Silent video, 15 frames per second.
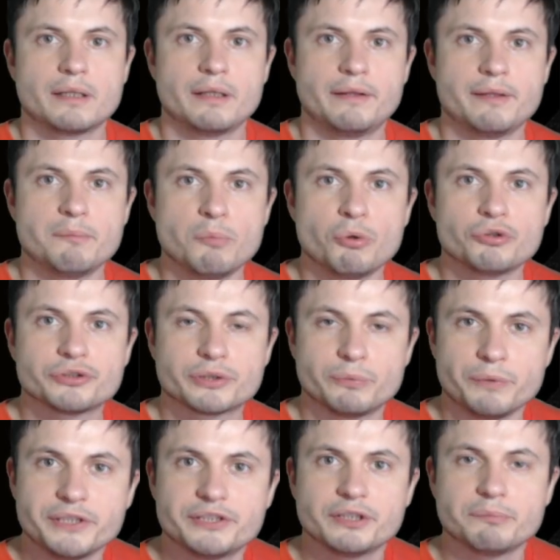the most
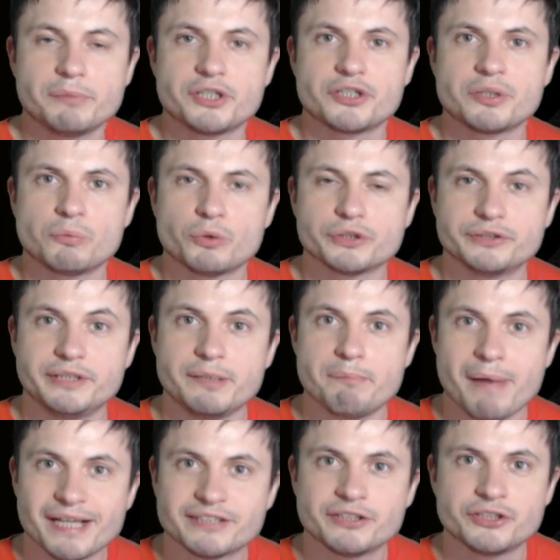recent mission was the
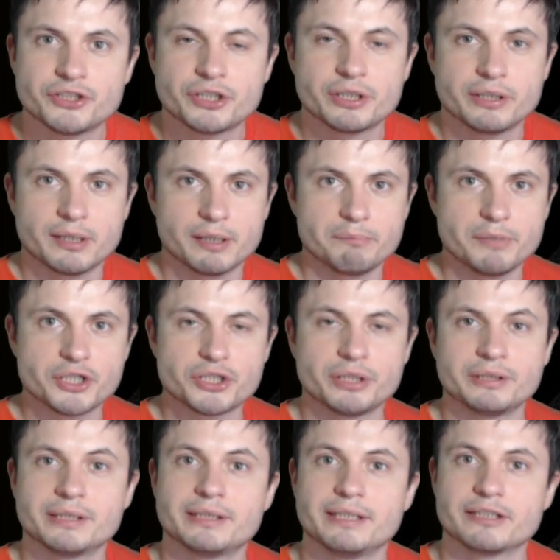MESSENGER uh,
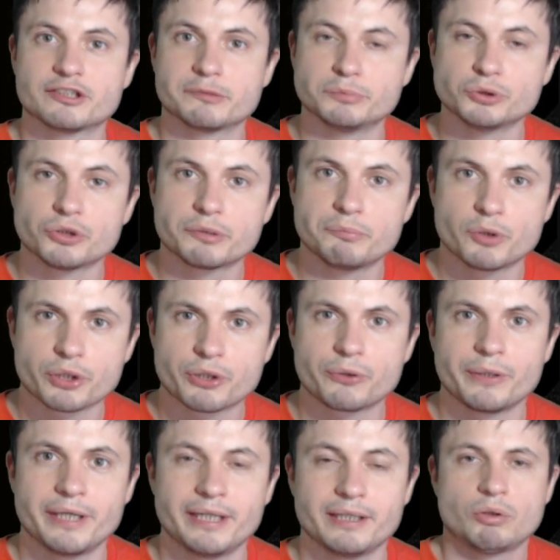mission that explored
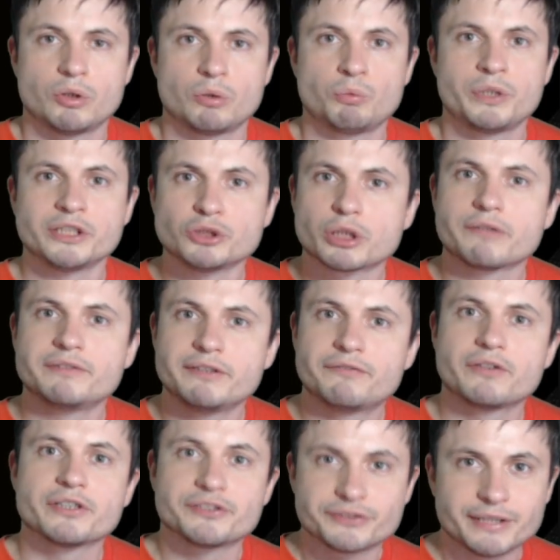Mercury. With a lot of
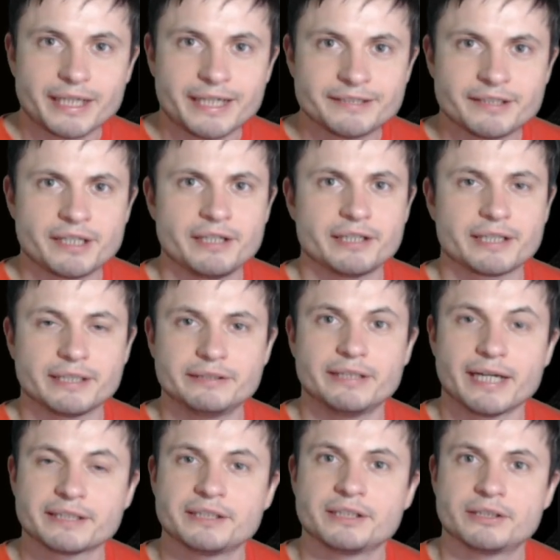different studies that it
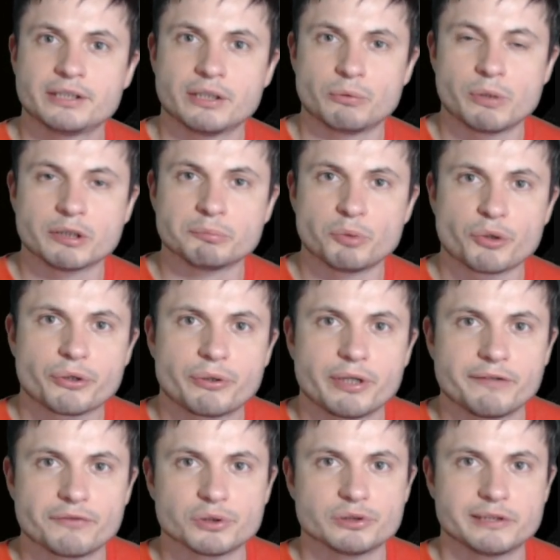conducted around
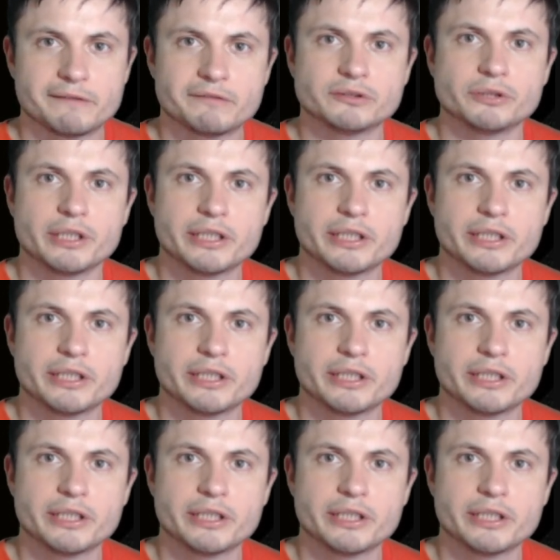Mercury for several